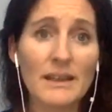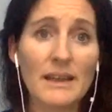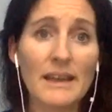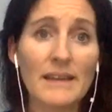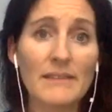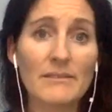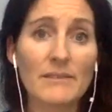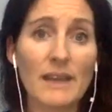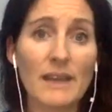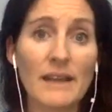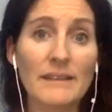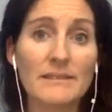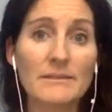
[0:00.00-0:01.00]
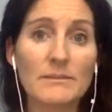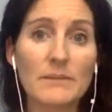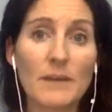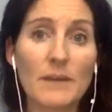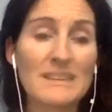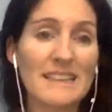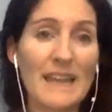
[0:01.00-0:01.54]
And I, I
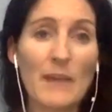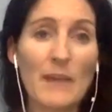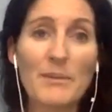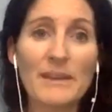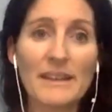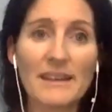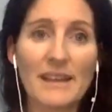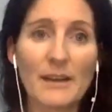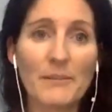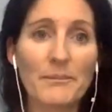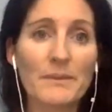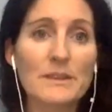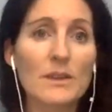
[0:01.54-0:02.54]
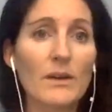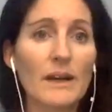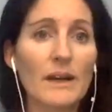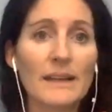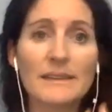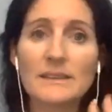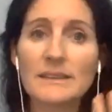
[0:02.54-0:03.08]
was enabling them. So
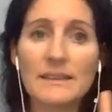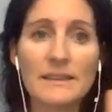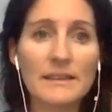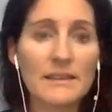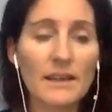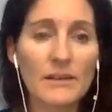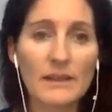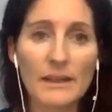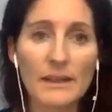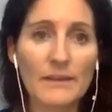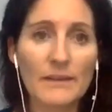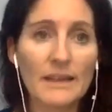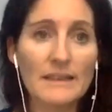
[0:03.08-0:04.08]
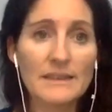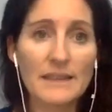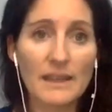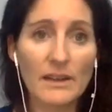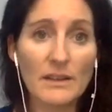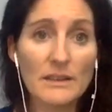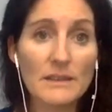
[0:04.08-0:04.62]
I just, okay, that's
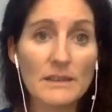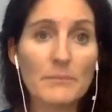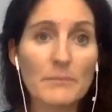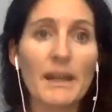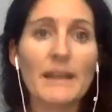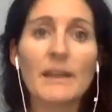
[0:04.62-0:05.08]
theirs, but I can